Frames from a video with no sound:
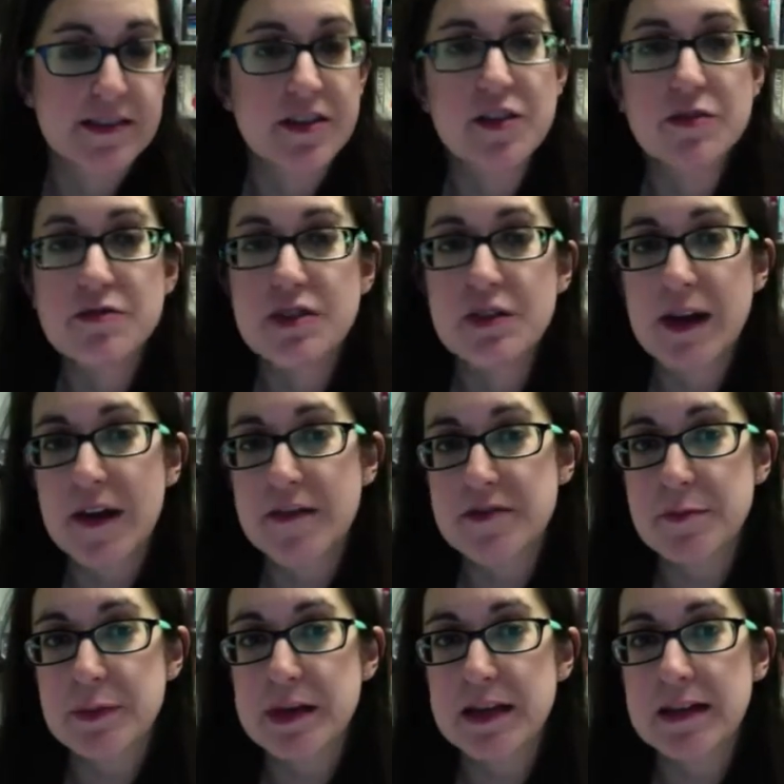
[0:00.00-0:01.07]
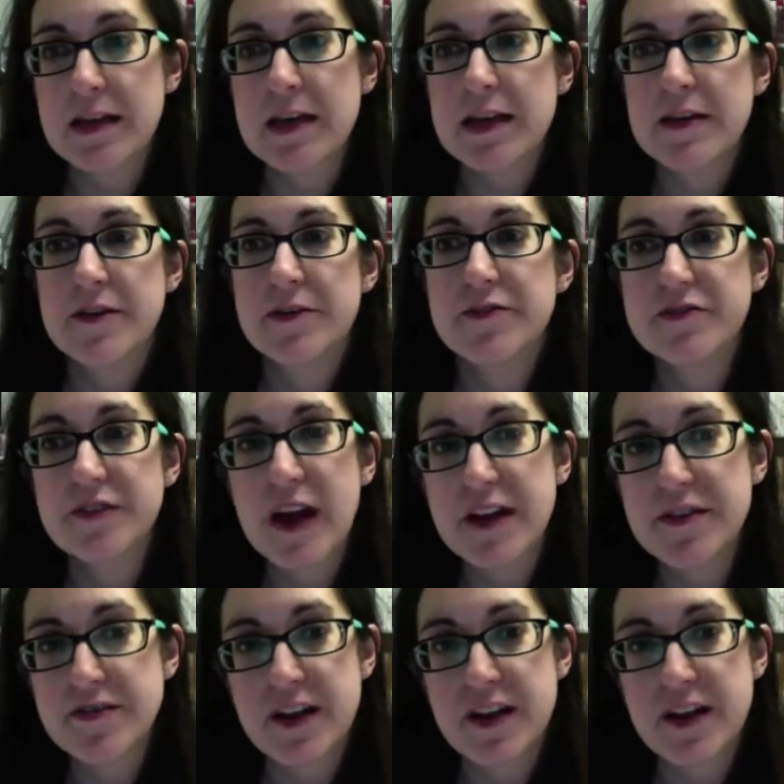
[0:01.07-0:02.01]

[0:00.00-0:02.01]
So you do have to pick 5